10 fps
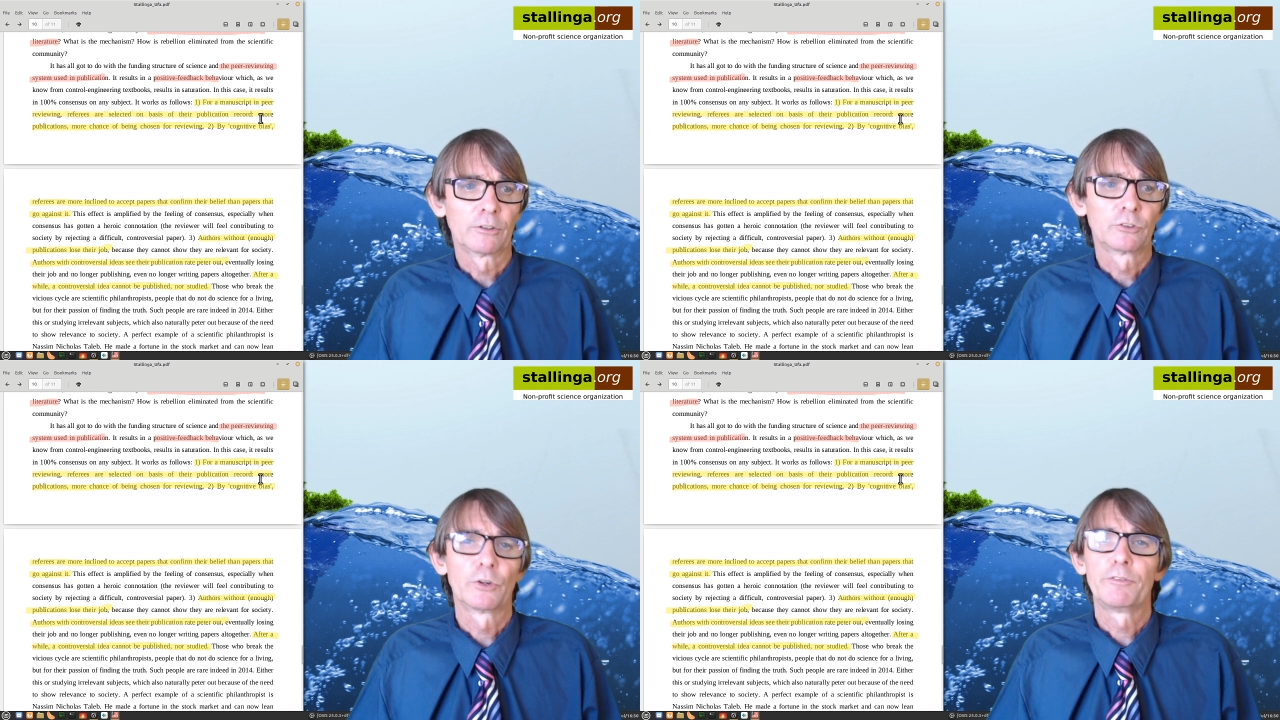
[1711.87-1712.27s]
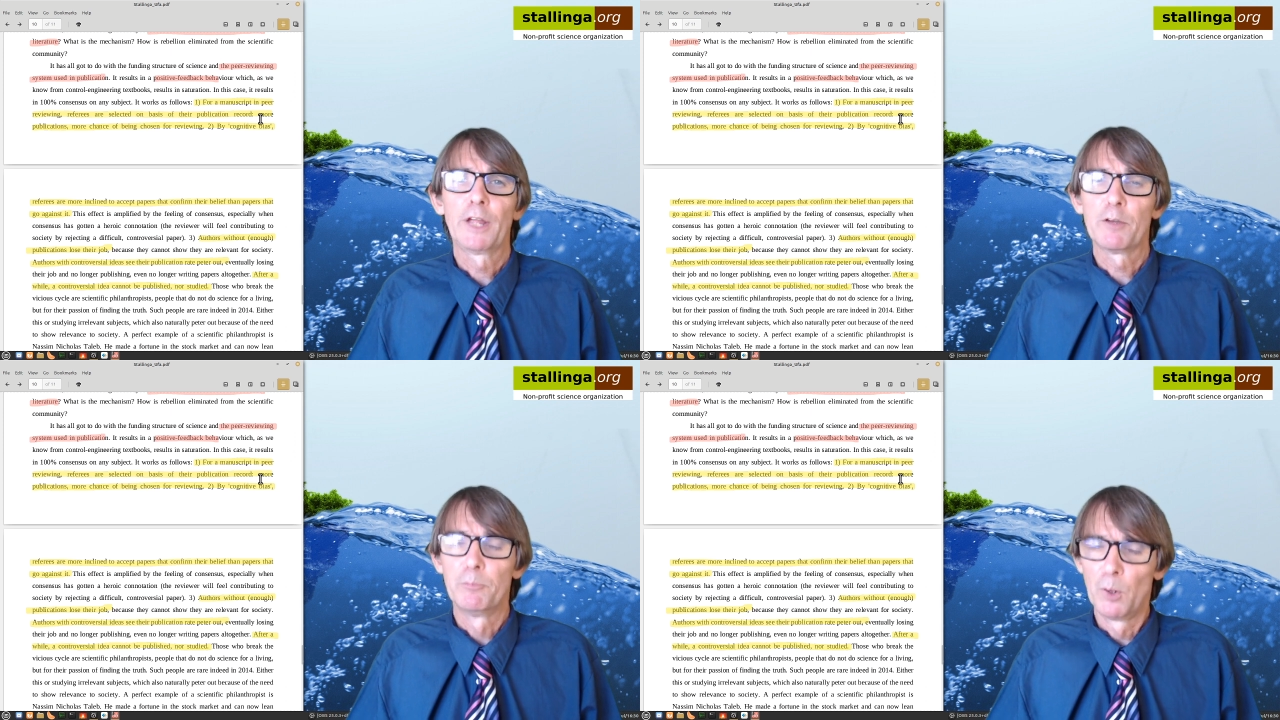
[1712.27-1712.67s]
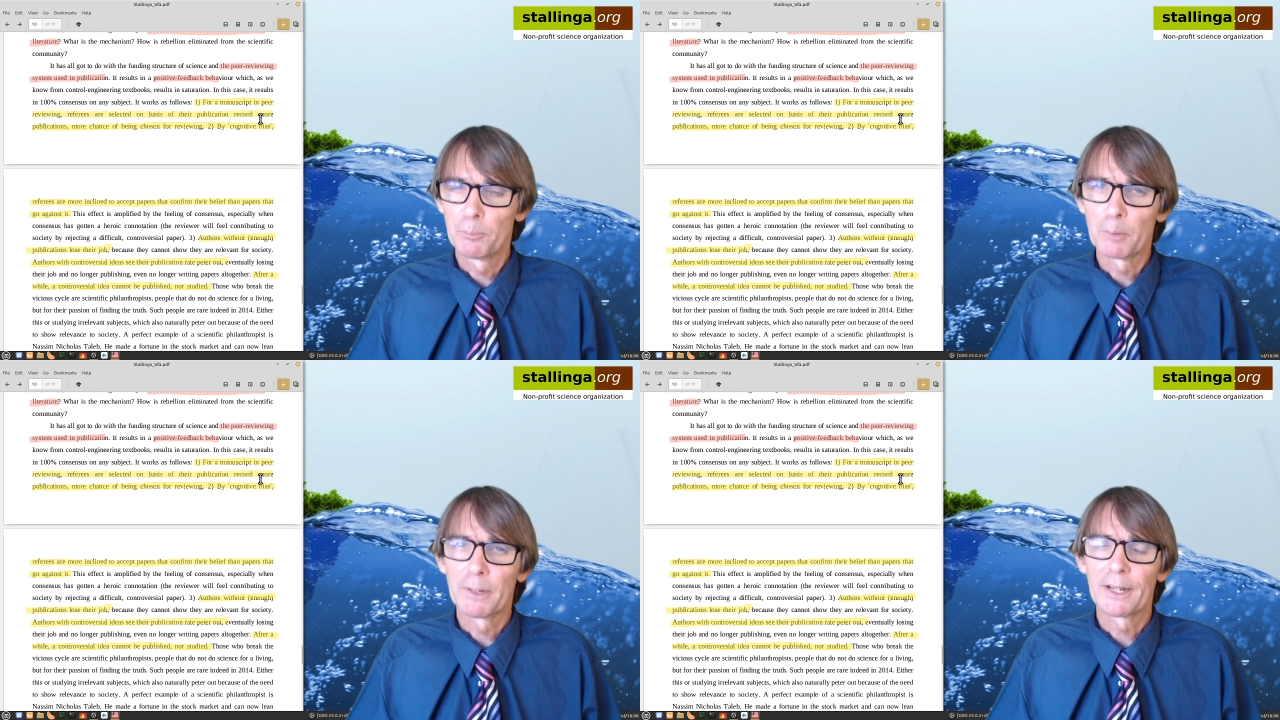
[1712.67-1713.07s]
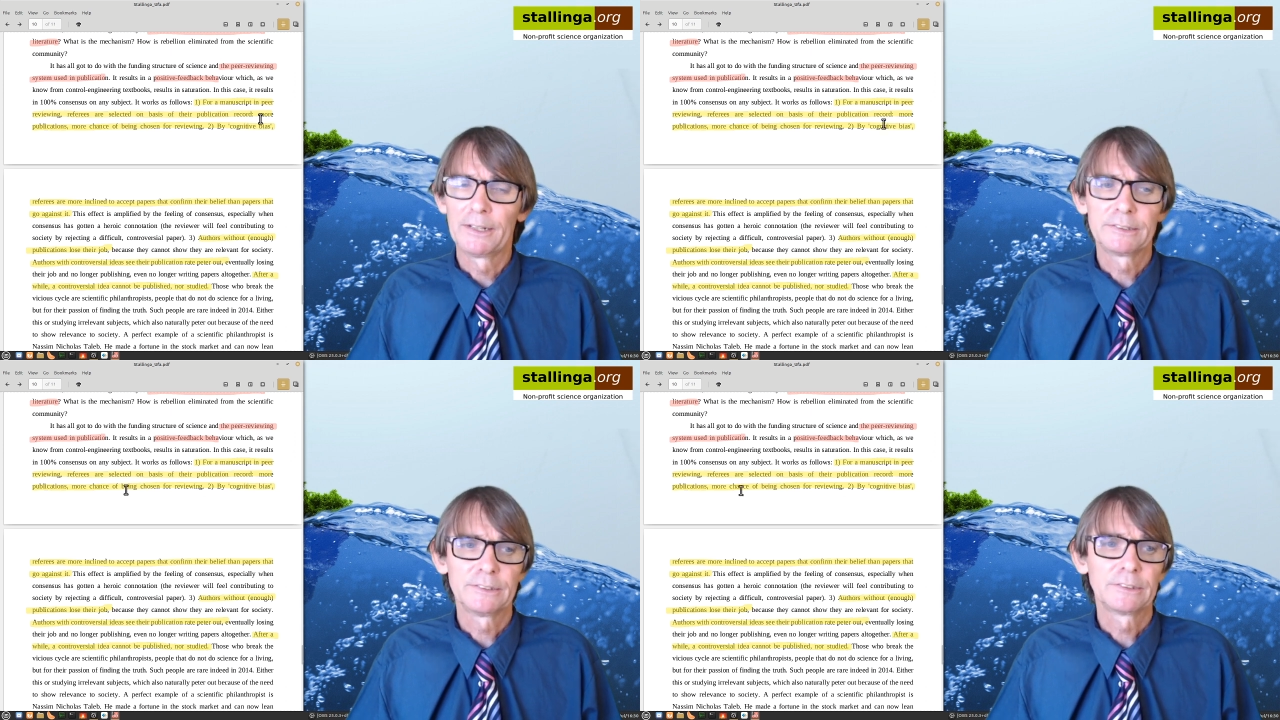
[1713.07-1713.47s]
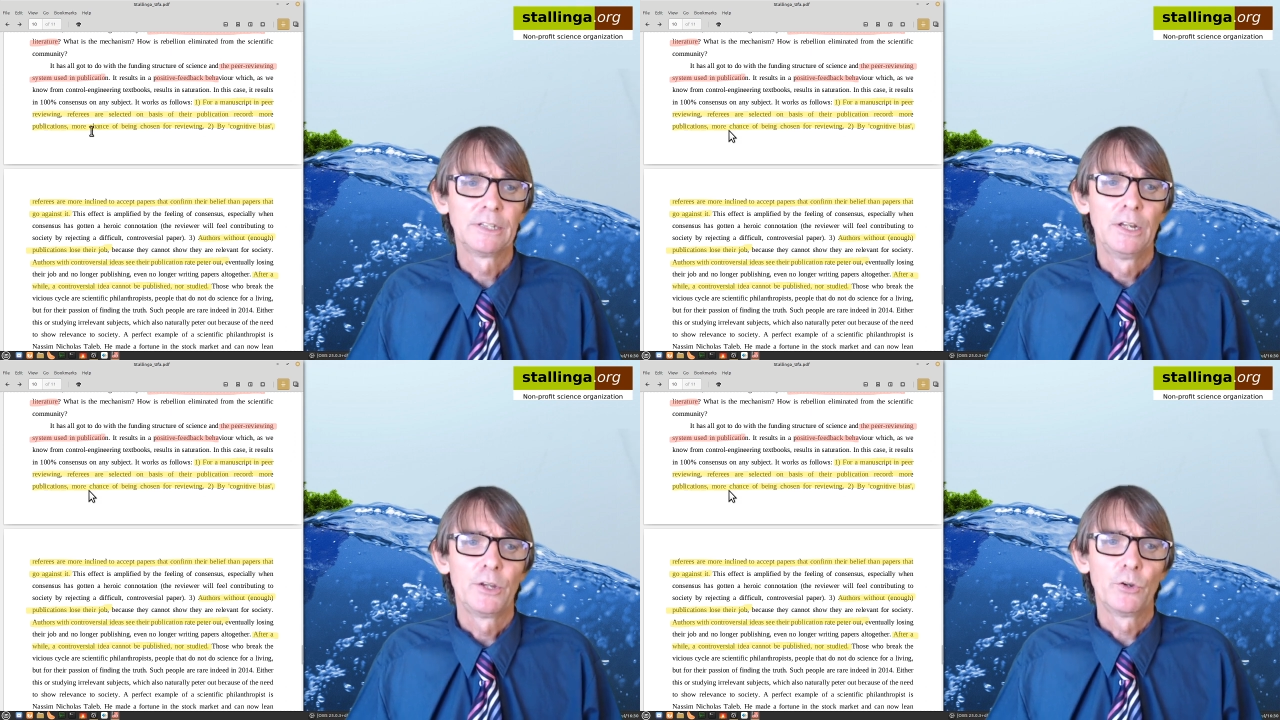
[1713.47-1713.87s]
So if you have more publications,
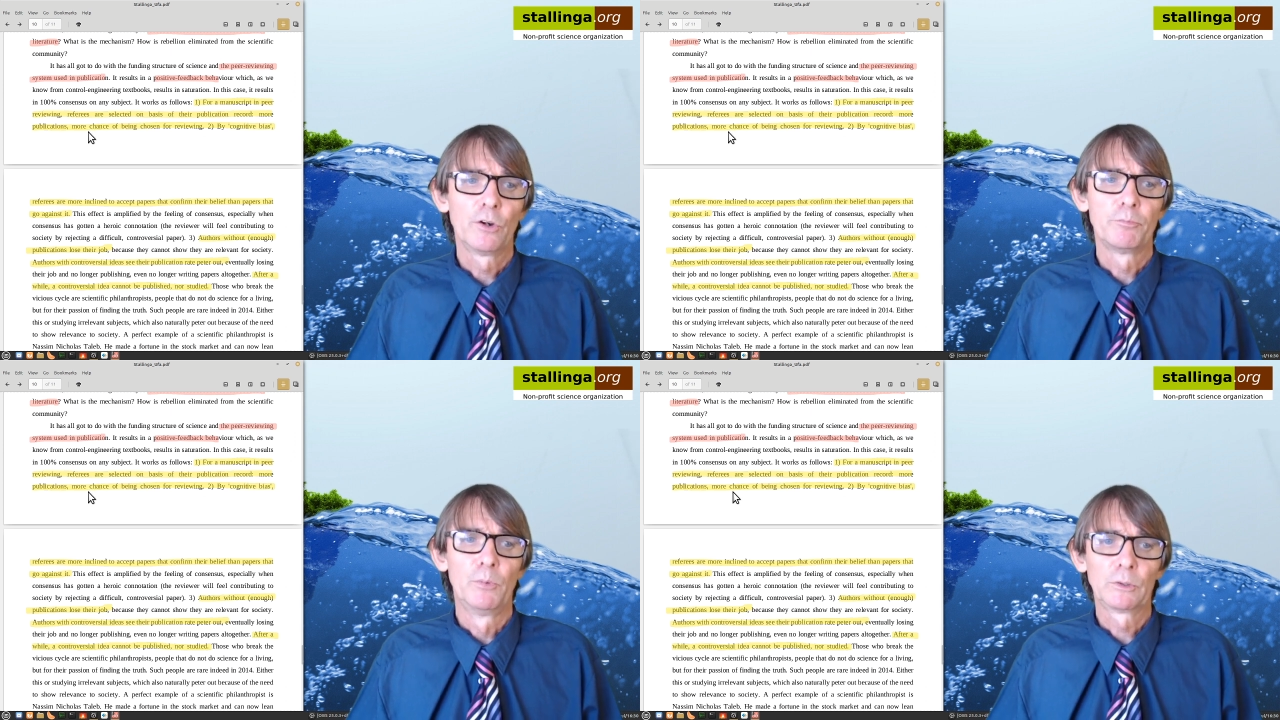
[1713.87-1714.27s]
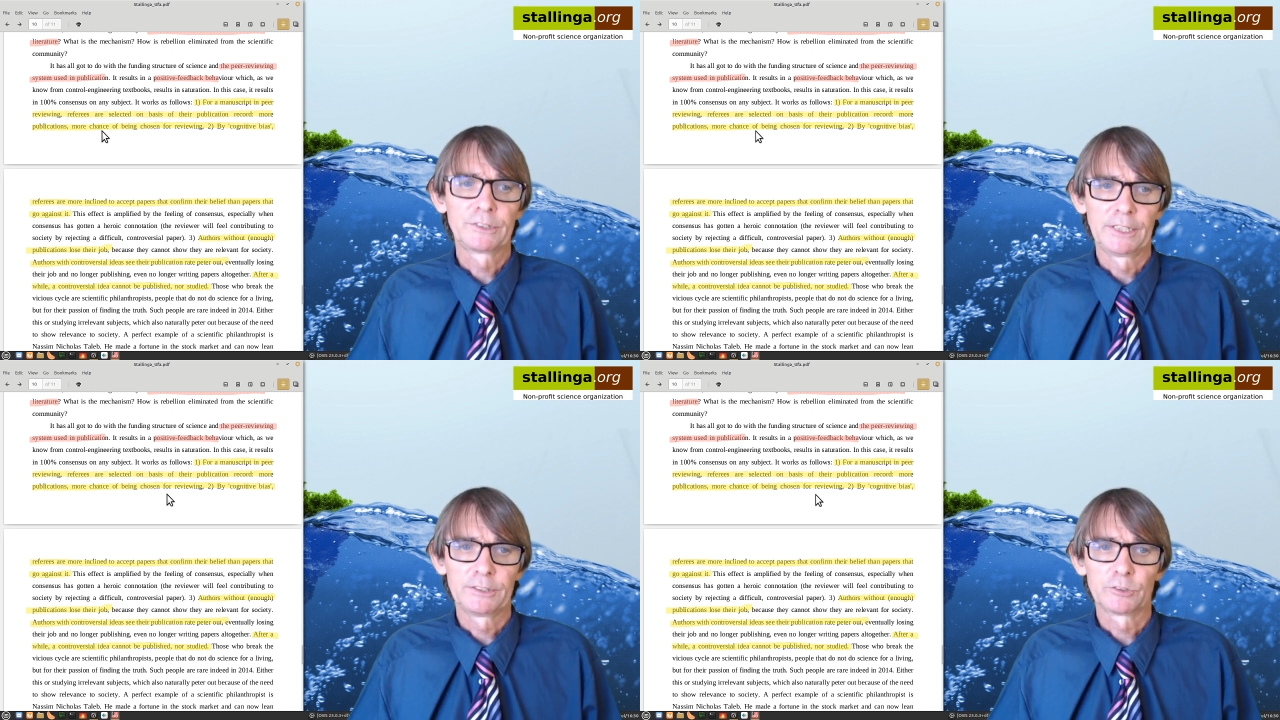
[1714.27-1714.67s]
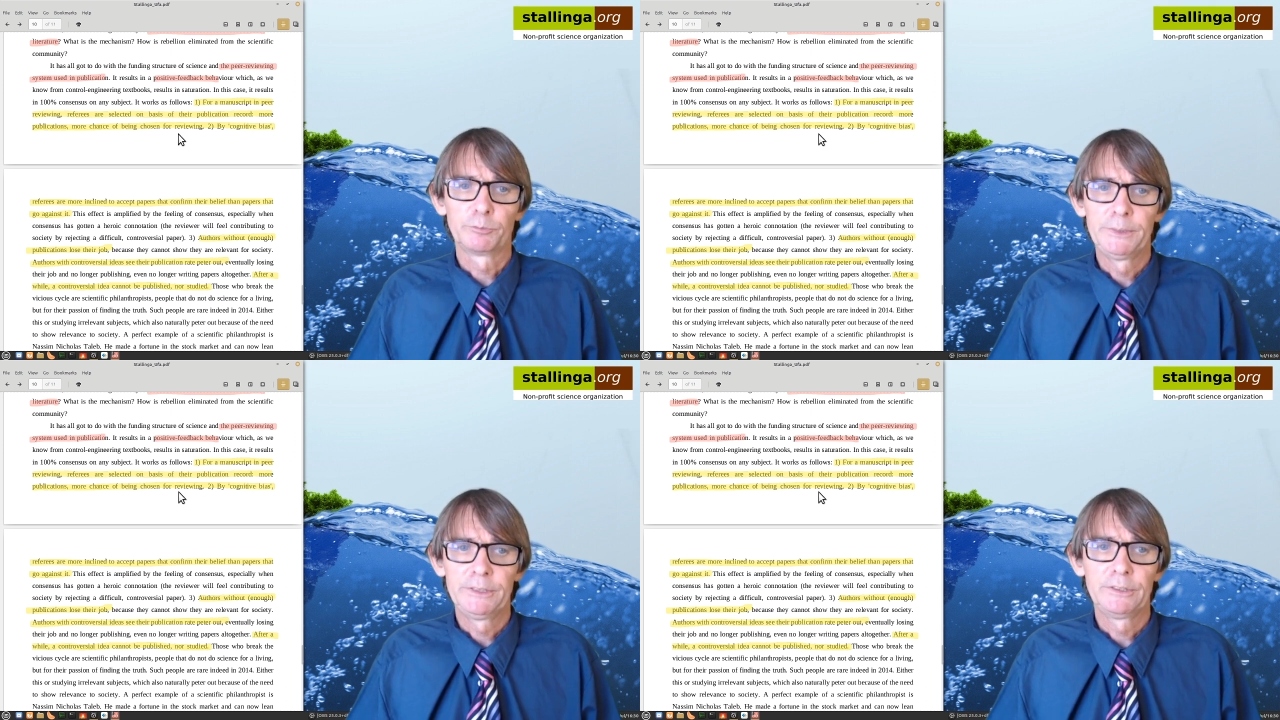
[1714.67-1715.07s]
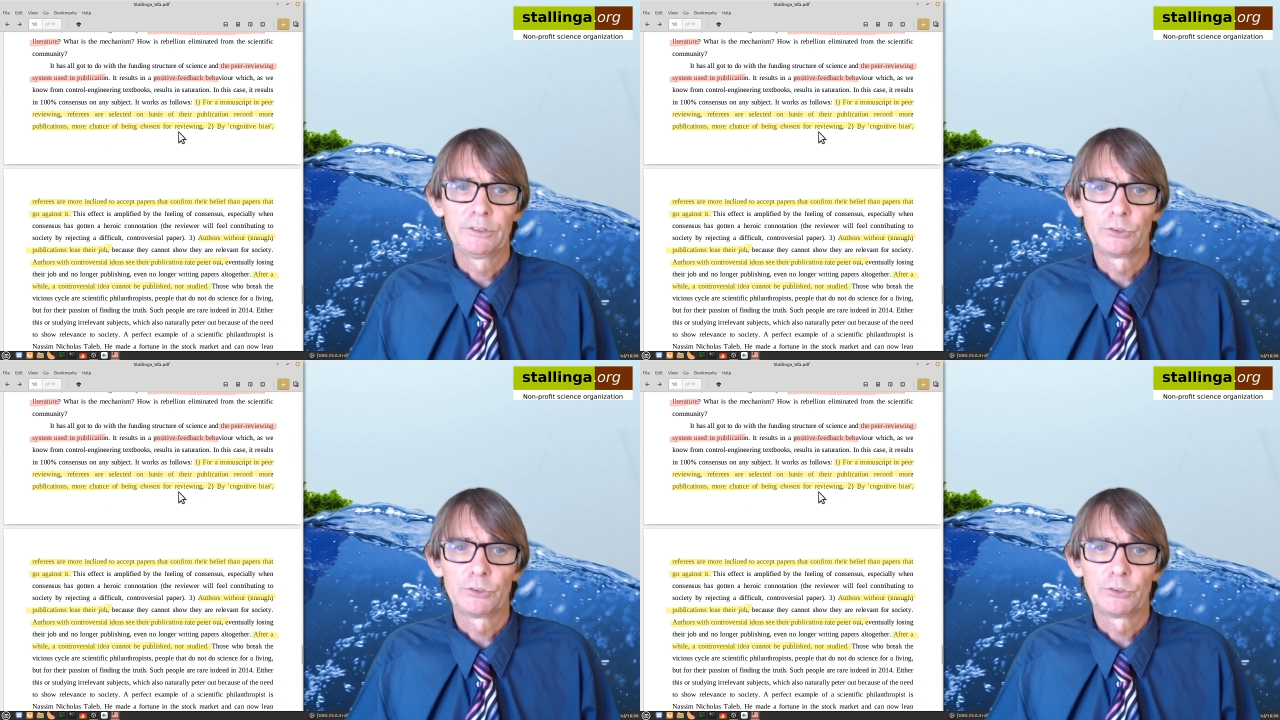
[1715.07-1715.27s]
you have more chance of being